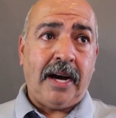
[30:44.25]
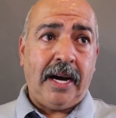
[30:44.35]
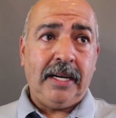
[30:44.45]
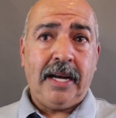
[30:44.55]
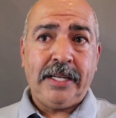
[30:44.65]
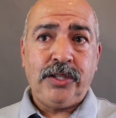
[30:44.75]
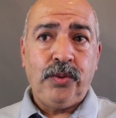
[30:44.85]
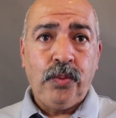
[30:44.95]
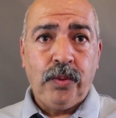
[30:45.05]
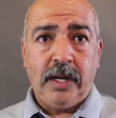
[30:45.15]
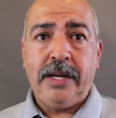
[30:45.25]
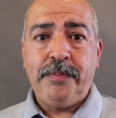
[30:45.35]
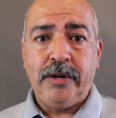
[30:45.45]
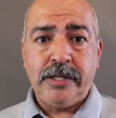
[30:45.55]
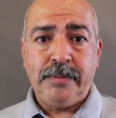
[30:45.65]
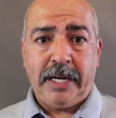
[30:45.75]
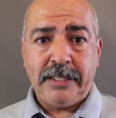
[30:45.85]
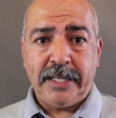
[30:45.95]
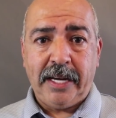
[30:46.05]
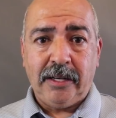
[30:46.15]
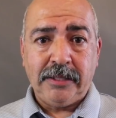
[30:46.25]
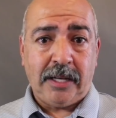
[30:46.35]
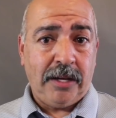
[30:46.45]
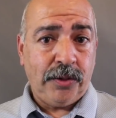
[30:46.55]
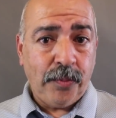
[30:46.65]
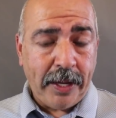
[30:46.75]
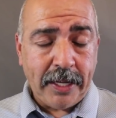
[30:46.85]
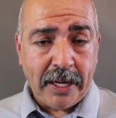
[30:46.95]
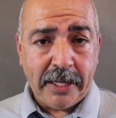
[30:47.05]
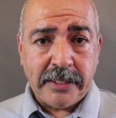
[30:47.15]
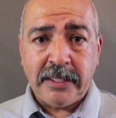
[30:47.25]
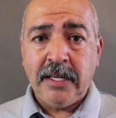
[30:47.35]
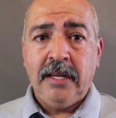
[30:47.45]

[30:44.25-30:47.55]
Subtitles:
I like to really push my sales on the weekends